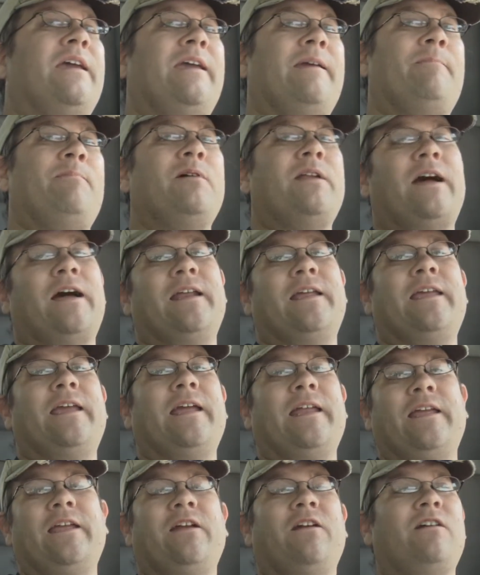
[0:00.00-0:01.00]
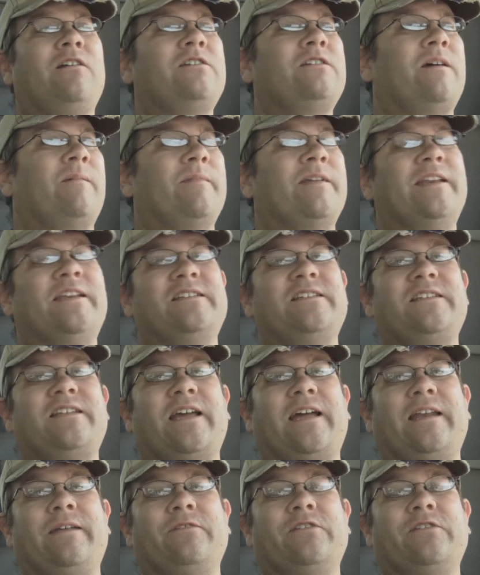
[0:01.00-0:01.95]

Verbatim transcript: He put out a can. He heard something in his tent.